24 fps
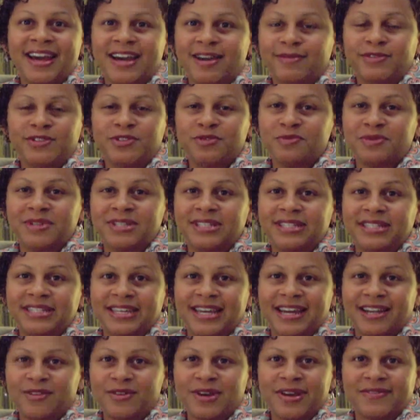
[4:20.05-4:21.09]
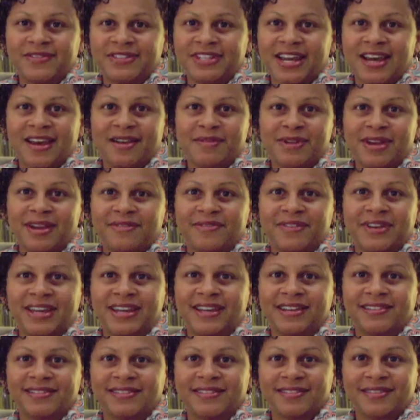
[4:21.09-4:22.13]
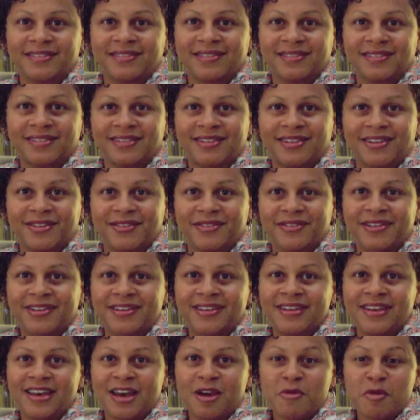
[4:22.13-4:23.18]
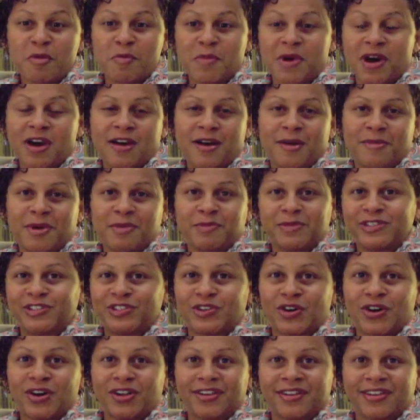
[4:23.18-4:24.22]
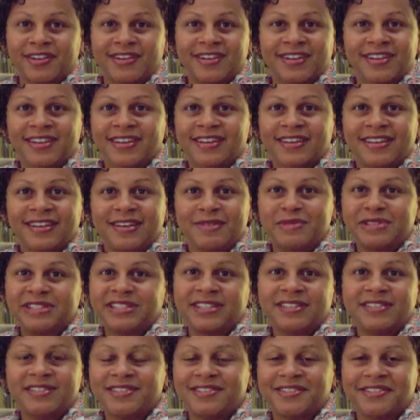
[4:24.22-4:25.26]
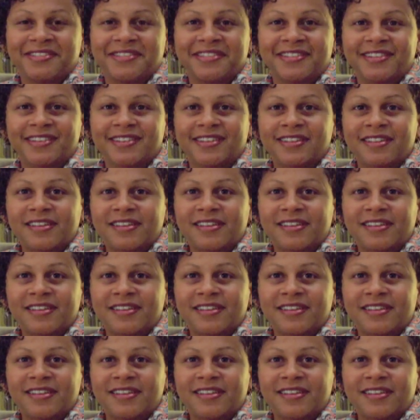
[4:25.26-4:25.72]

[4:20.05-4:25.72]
I'm too busy. I don't have time to have cancer. You know, I'm a mom. I'm a daughter. I'm a sister.